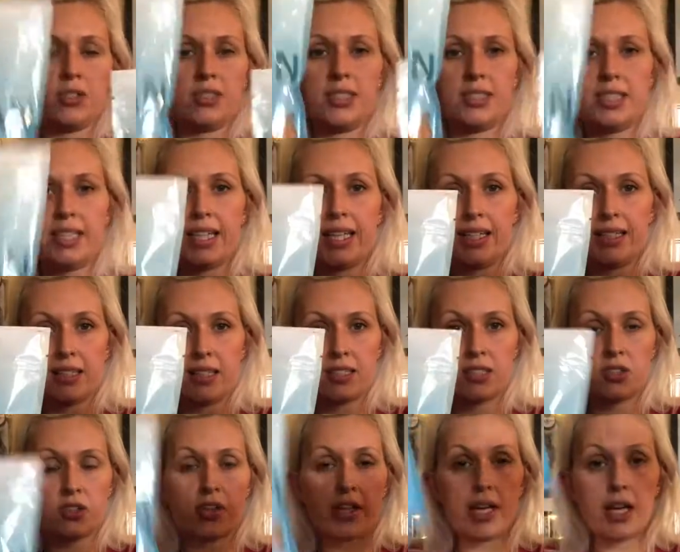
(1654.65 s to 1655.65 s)
stick it in their
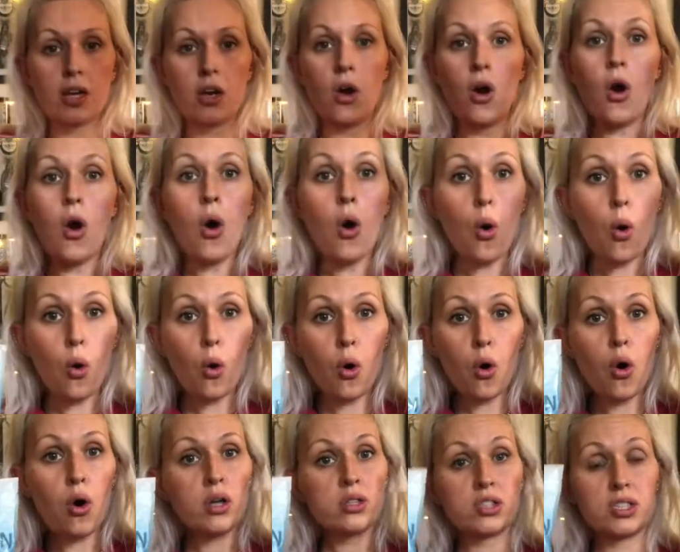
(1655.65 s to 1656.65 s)
stocking,
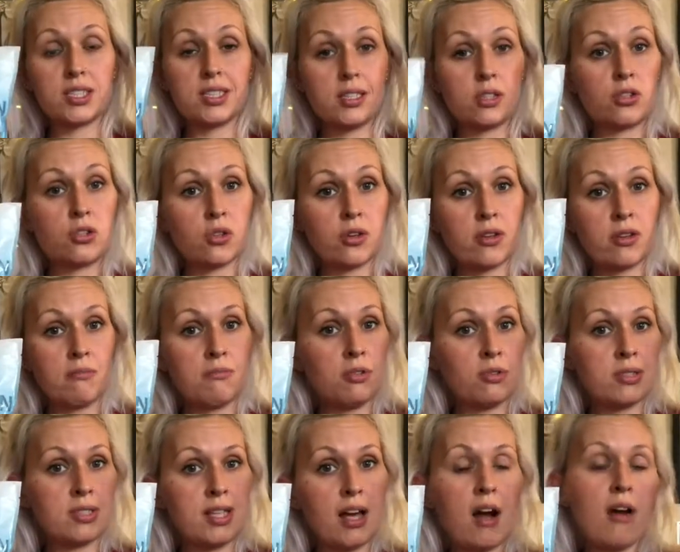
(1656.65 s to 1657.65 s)
or just enjoy them
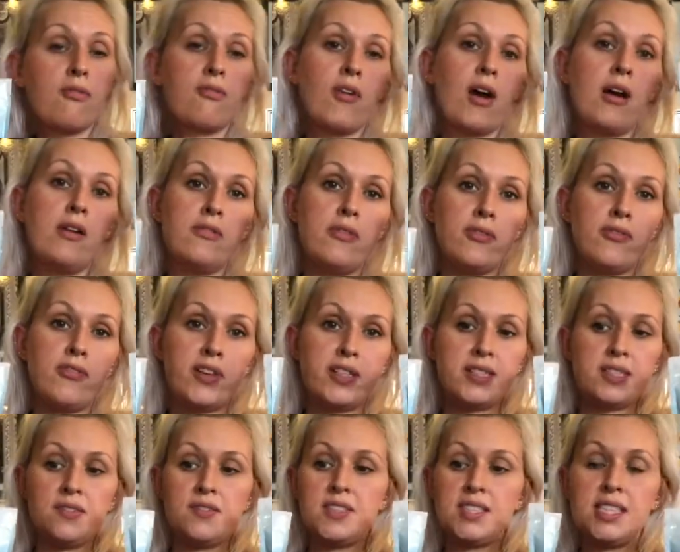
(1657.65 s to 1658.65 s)
yourself over the
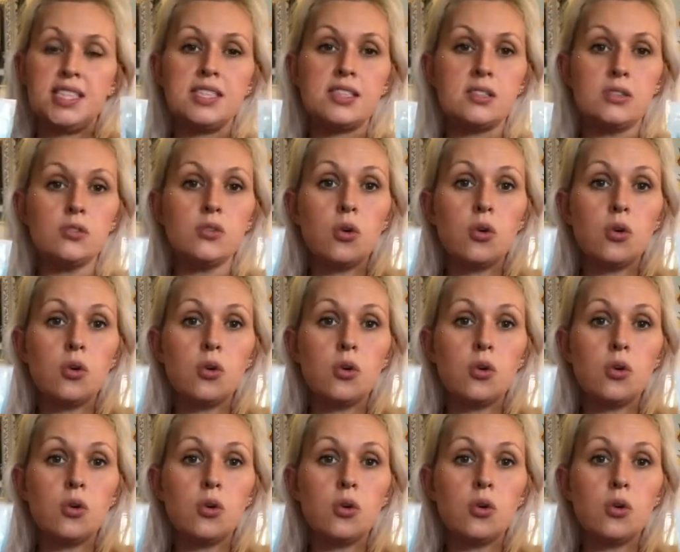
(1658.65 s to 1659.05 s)
festive season,